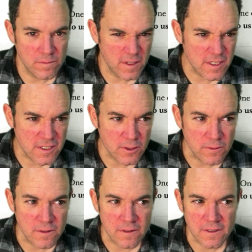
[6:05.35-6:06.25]
this
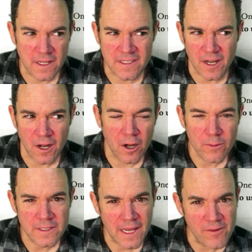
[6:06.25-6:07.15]
student tends to
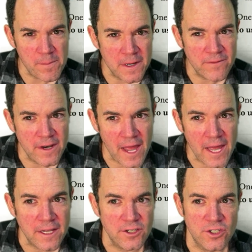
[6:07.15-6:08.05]
always have a bit of an
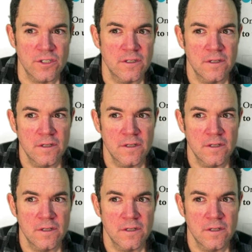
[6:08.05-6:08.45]
edge